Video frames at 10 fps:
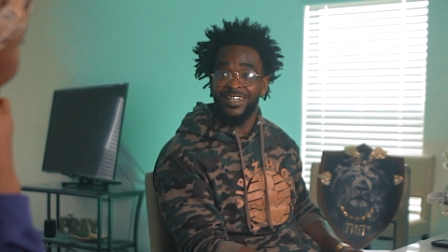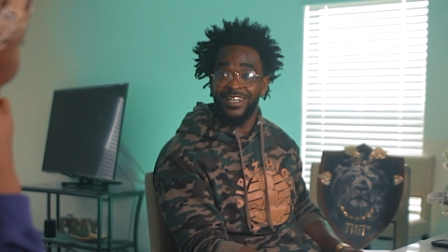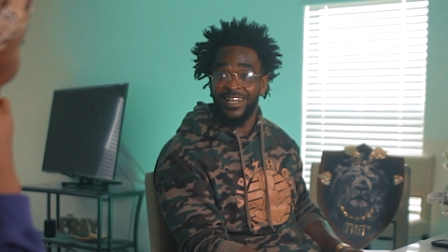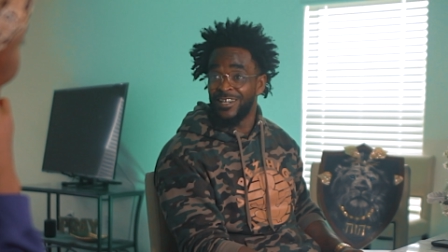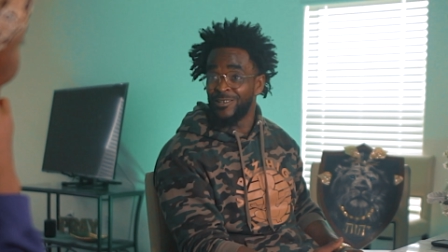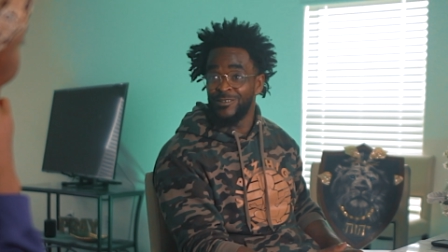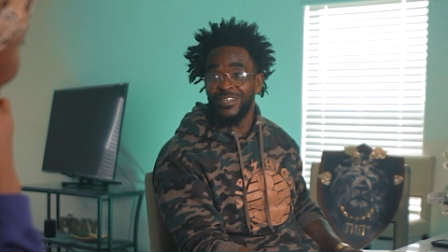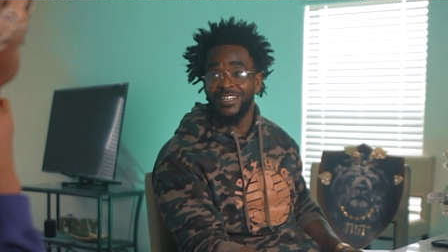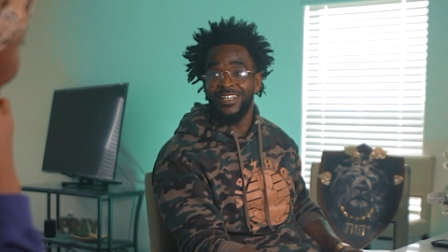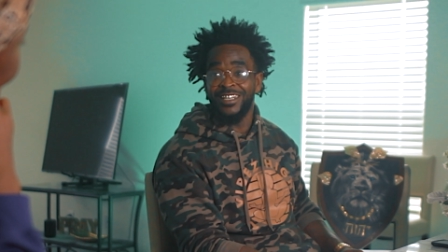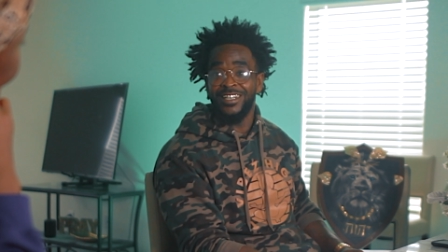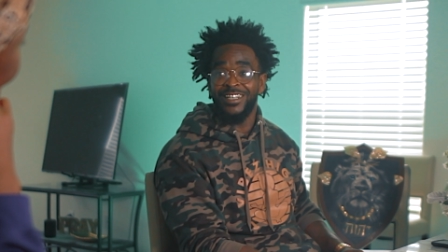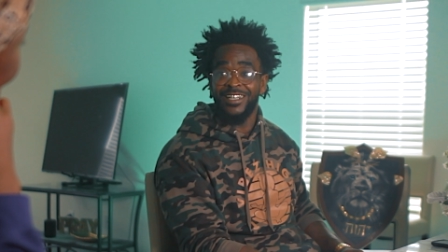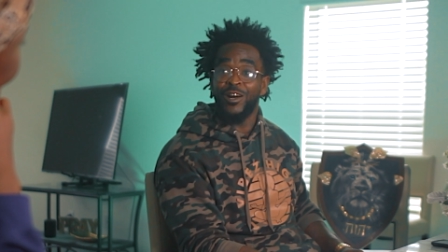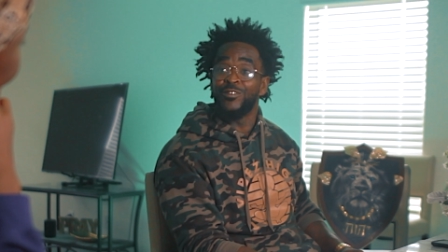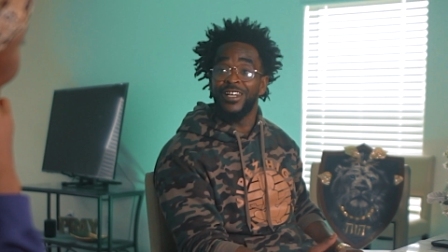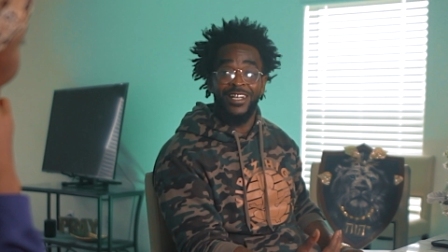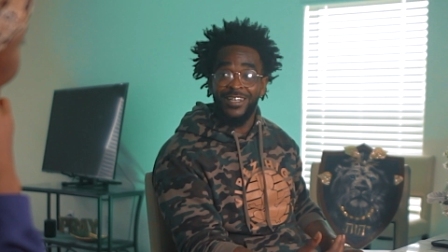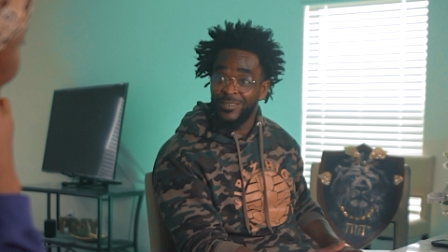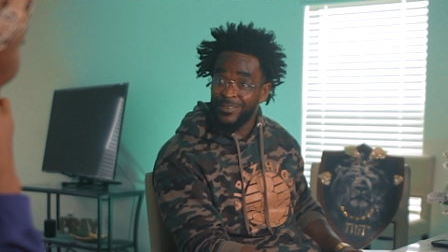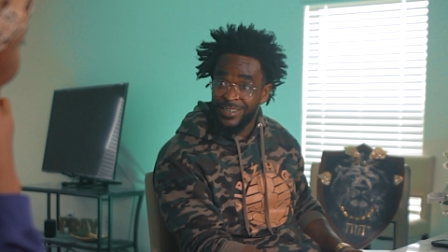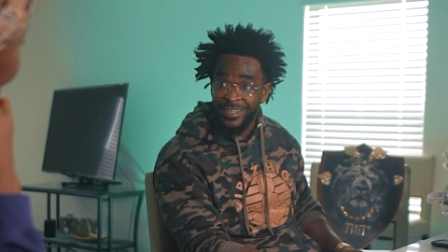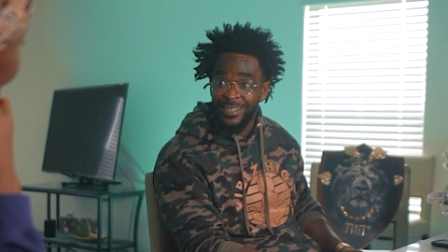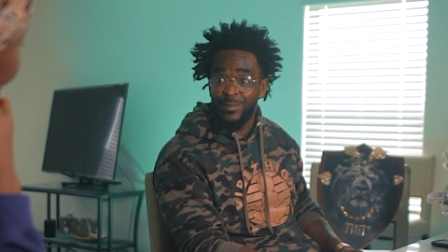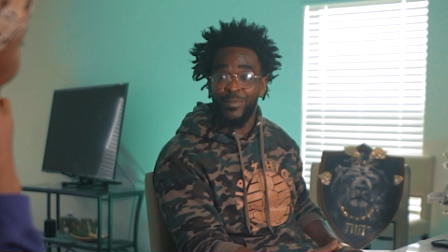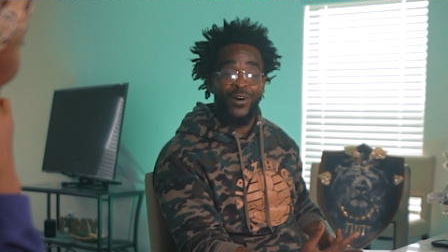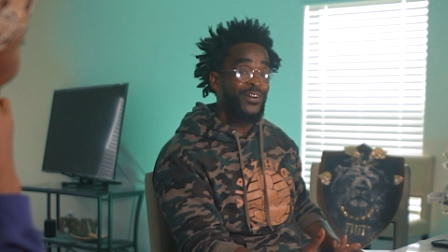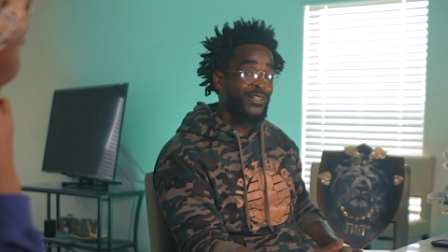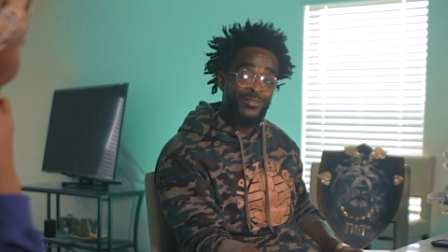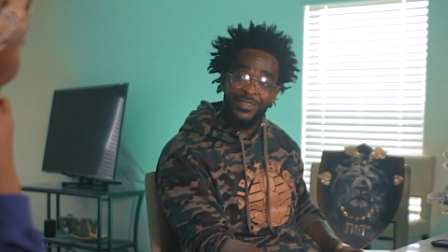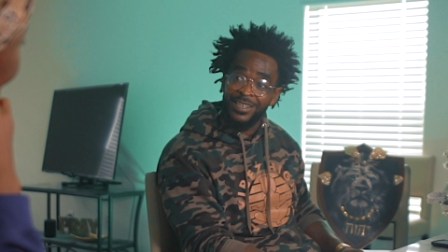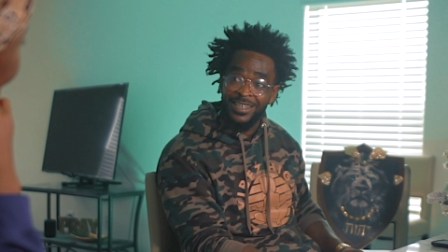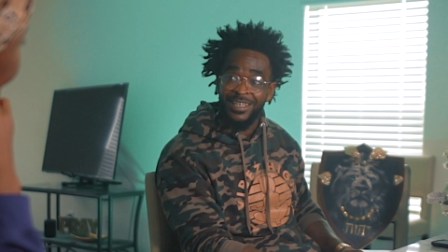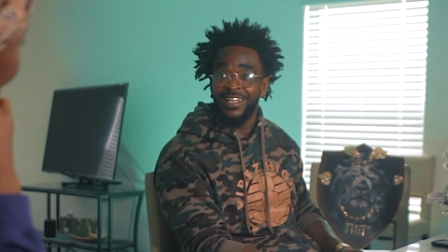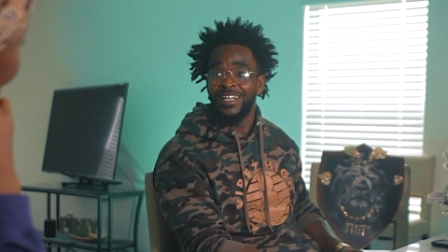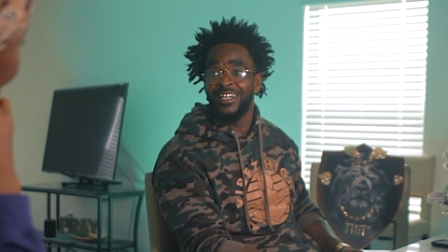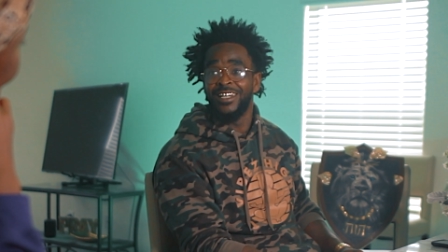Y'all hmm. y'all gonna see it. Y'all real gonna see it. Mari gonna see it.